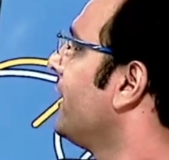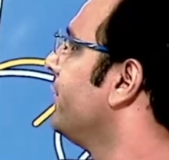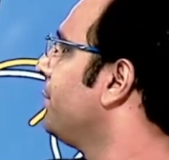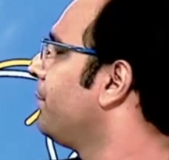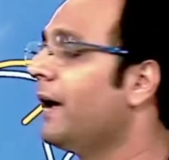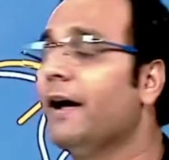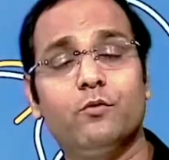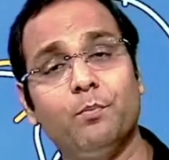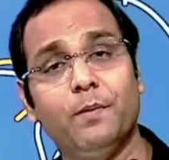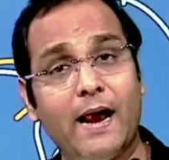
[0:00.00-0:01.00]
I will have
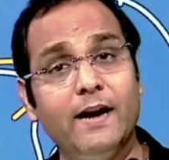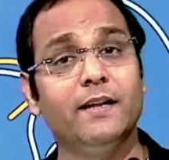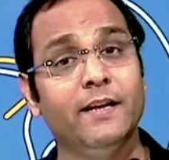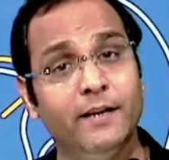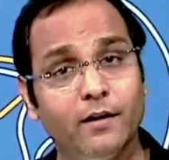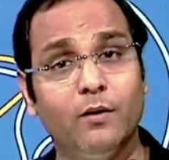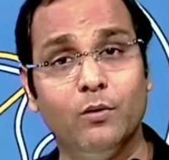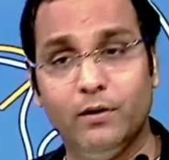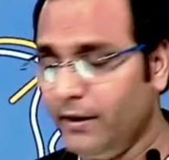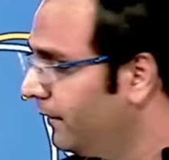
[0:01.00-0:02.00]
to plant here
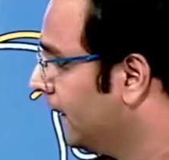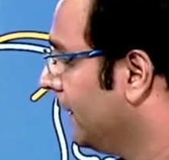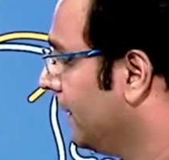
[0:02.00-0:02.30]
only,